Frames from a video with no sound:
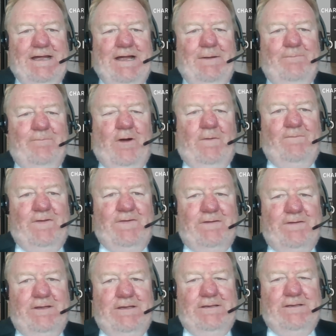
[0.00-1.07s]

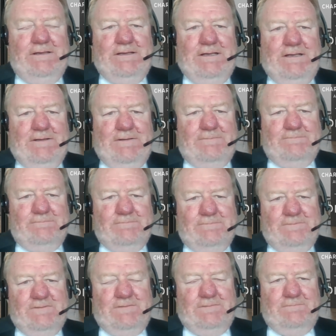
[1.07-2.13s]
Obviously,
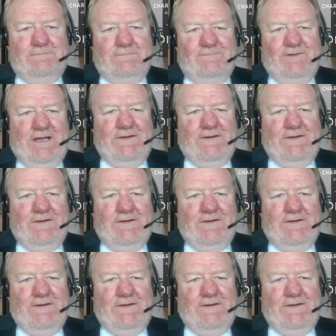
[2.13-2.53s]
the